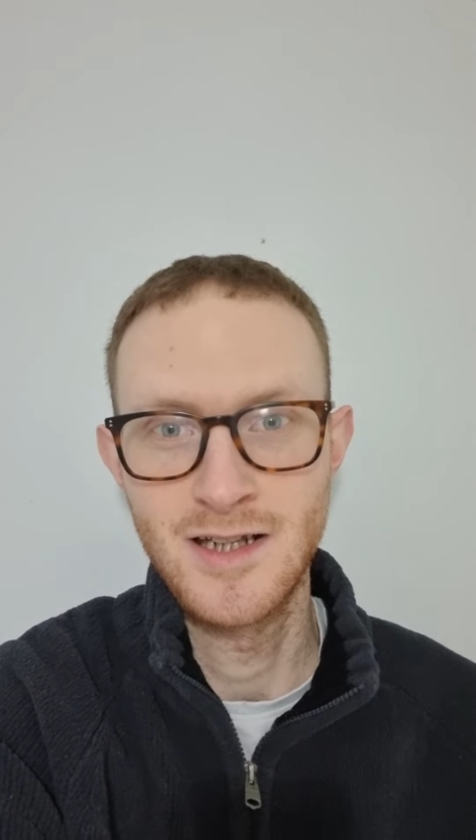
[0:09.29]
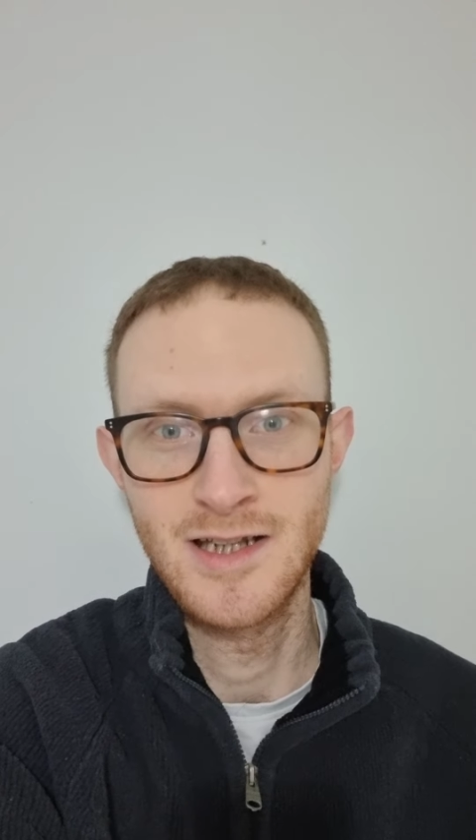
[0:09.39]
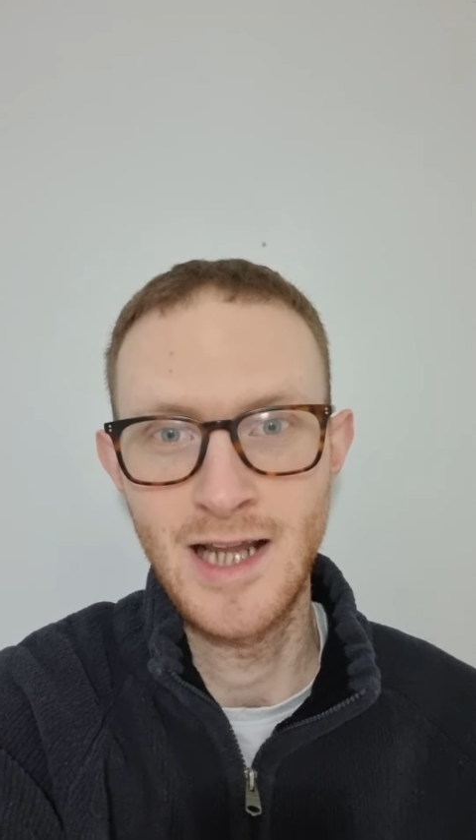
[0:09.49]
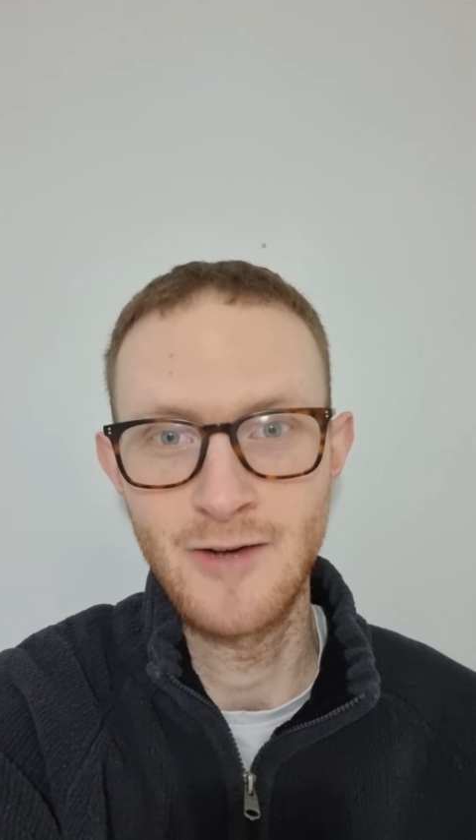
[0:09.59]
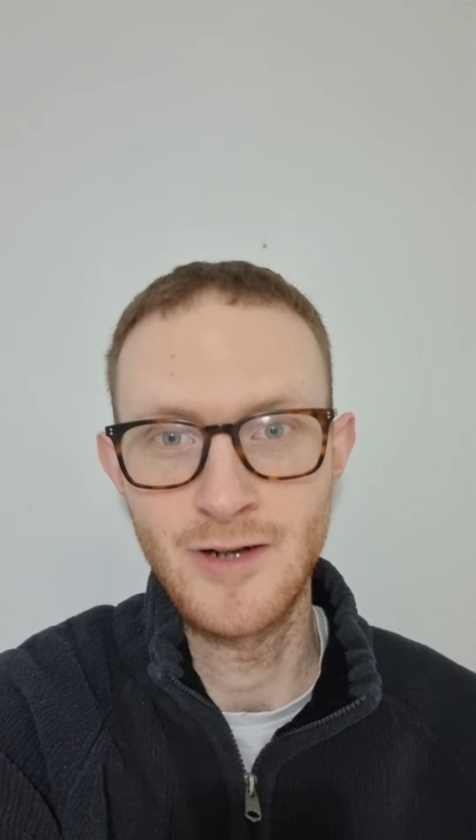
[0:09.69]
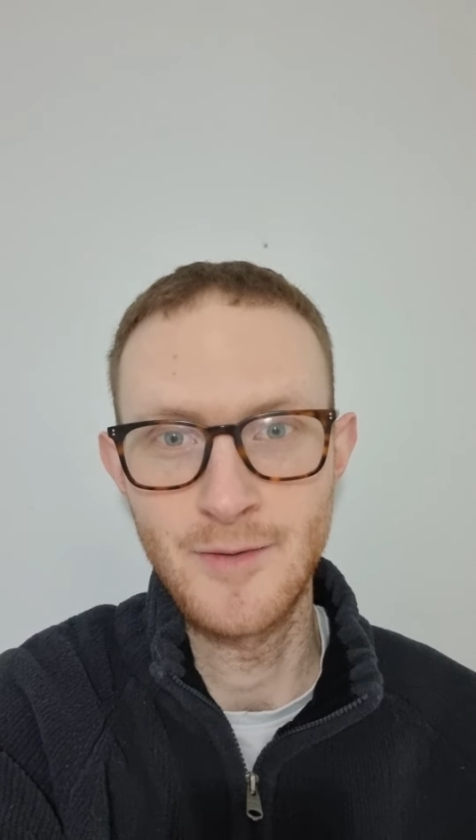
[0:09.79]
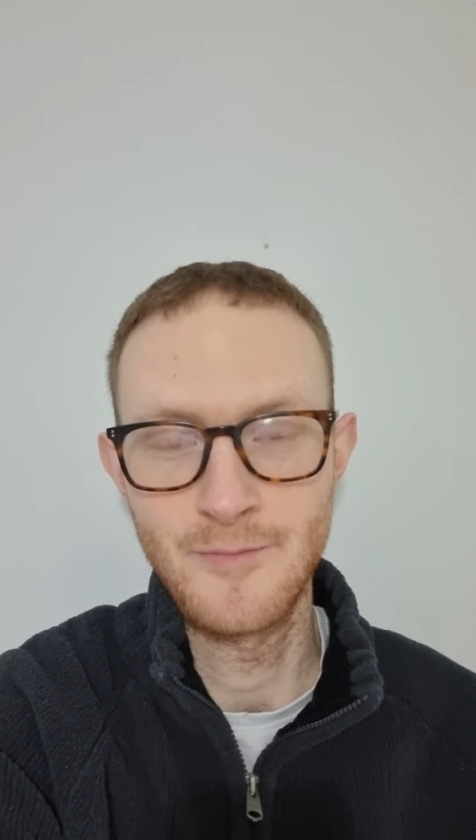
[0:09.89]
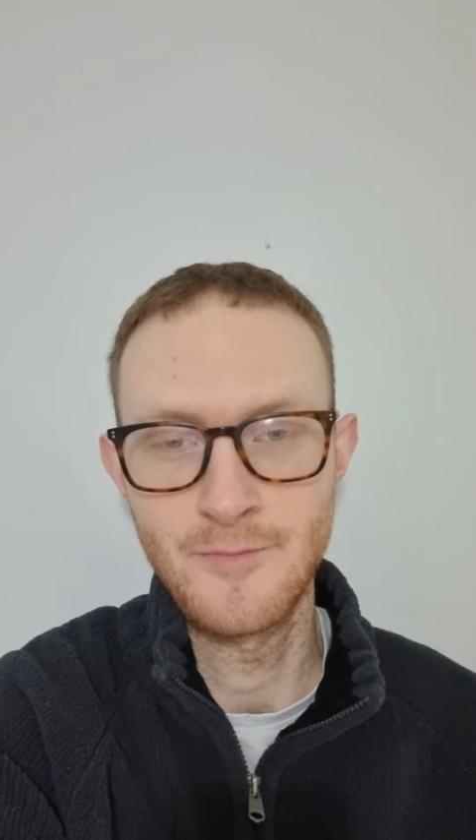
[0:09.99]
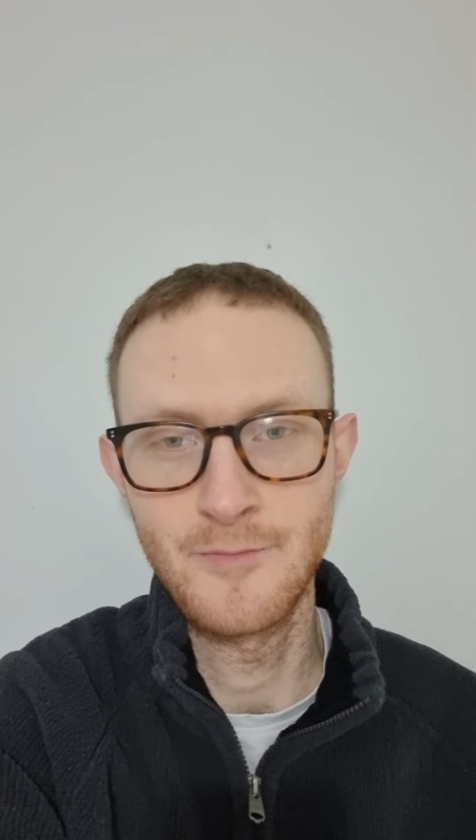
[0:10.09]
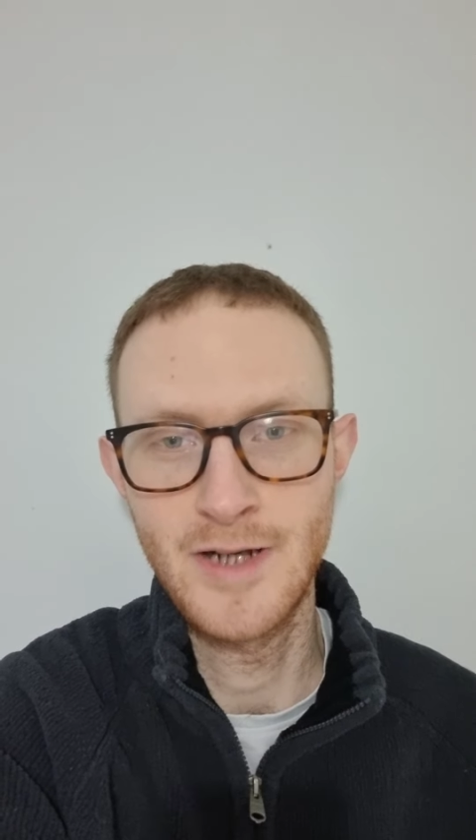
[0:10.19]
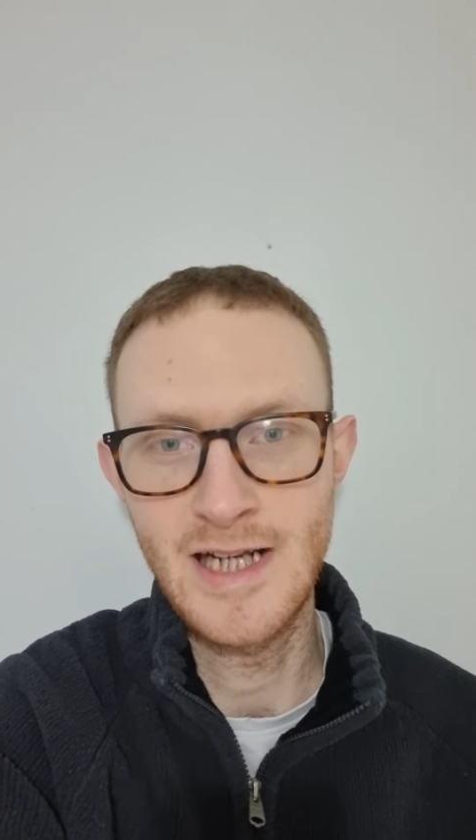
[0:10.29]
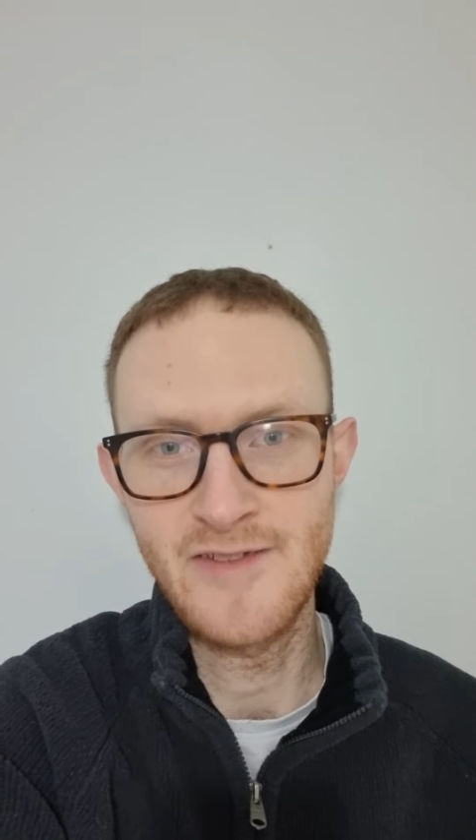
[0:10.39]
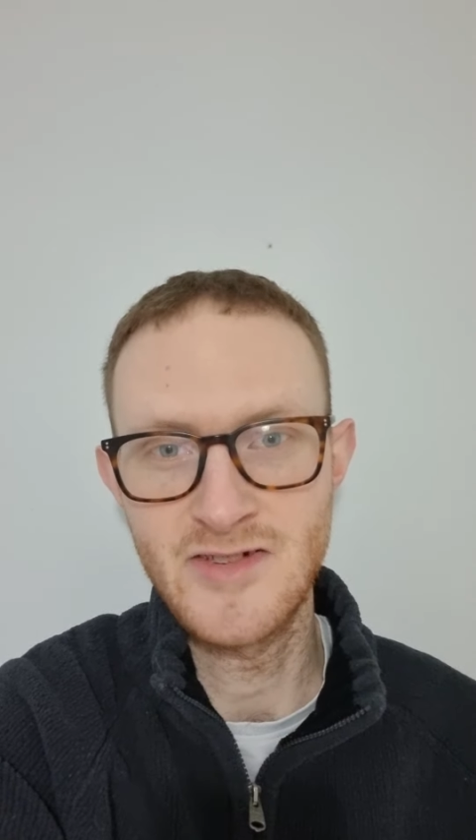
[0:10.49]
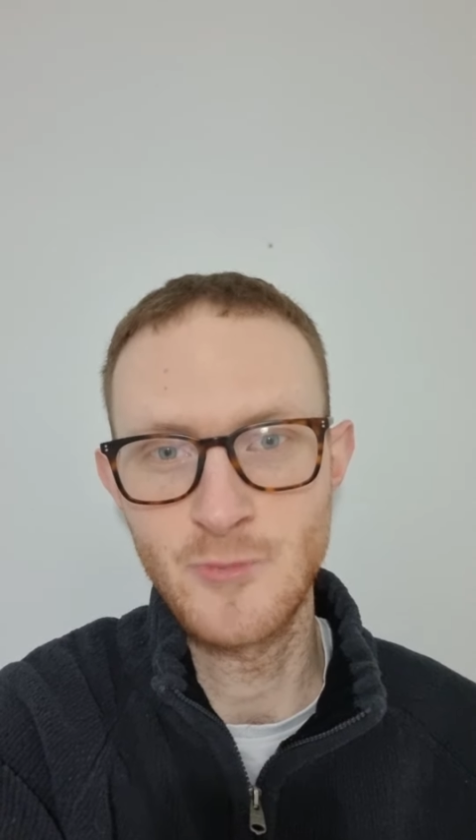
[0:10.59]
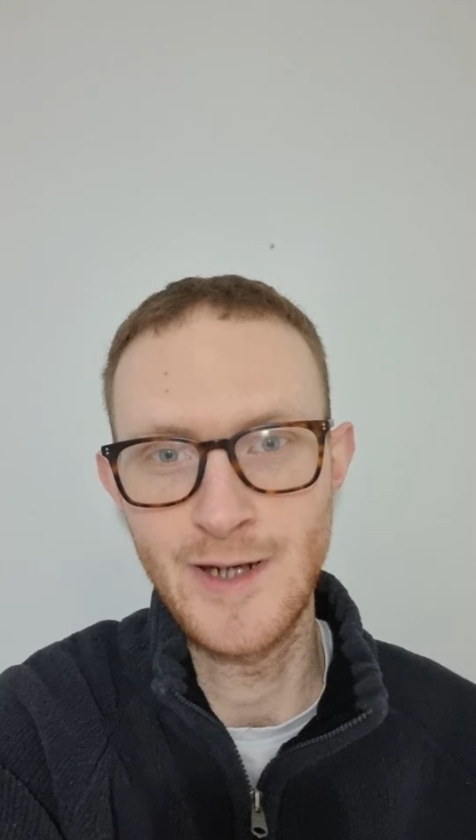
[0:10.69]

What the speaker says: They're beliefs